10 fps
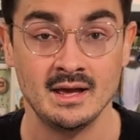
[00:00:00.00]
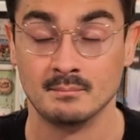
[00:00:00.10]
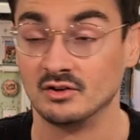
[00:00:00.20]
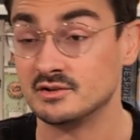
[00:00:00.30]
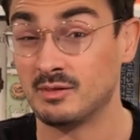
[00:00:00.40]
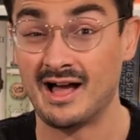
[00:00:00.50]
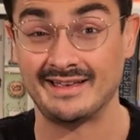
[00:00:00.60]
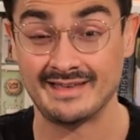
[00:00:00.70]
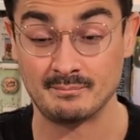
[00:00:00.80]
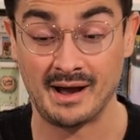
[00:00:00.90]

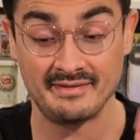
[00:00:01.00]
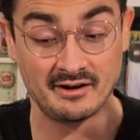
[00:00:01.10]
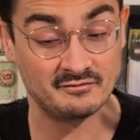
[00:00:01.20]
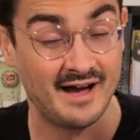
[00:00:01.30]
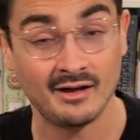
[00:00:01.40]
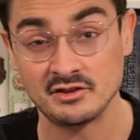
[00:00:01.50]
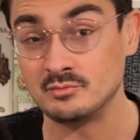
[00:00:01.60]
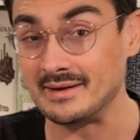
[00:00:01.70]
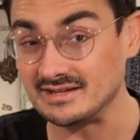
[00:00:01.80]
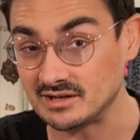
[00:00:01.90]
multiplying them by their value
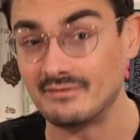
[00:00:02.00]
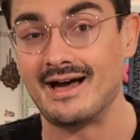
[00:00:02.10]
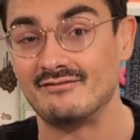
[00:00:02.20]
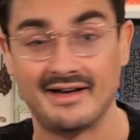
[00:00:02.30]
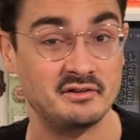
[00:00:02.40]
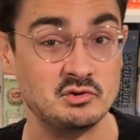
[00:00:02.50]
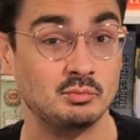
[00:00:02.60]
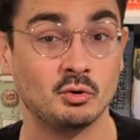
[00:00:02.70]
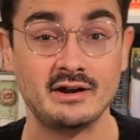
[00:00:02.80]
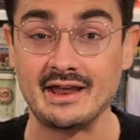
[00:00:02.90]
based on that value
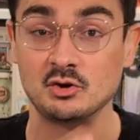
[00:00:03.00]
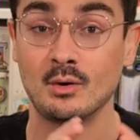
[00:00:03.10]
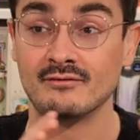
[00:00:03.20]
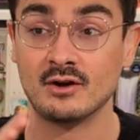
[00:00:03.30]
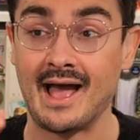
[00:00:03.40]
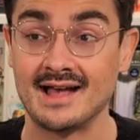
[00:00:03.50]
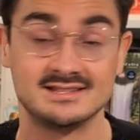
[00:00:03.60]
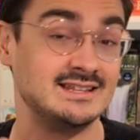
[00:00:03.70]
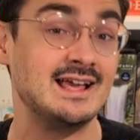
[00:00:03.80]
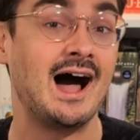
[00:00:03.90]
board, and whoever
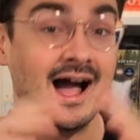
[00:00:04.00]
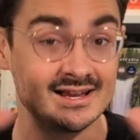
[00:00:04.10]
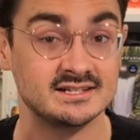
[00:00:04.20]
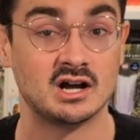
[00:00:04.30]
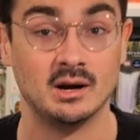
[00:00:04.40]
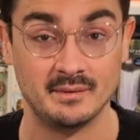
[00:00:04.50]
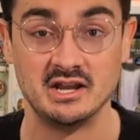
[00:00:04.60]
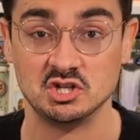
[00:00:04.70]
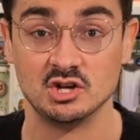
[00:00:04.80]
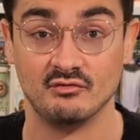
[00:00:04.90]
has the highest
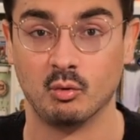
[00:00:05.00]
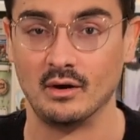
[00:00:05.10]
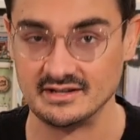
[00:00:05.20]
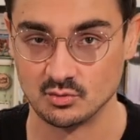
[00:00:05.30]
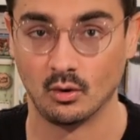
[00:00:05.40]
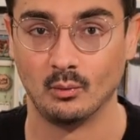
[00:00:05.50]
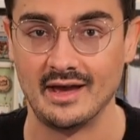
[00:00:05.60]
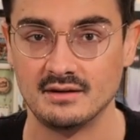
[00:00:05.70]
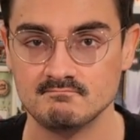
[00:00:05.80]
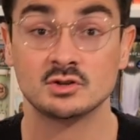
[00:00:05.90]
combination of points will win.